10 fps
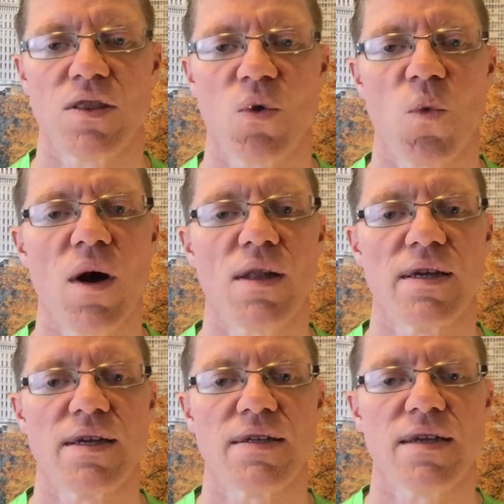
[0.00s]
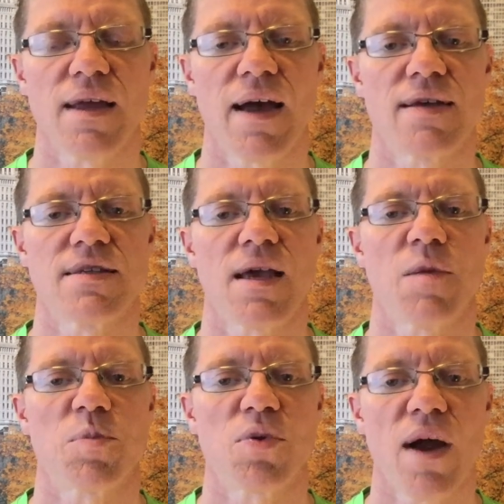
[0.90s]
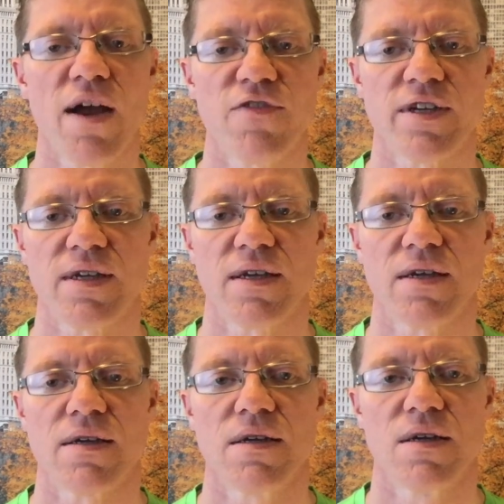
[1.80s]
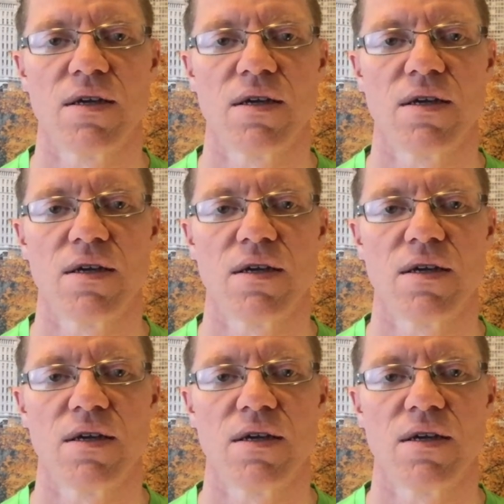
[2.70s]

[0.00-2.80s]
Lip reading: The wallet has a private key,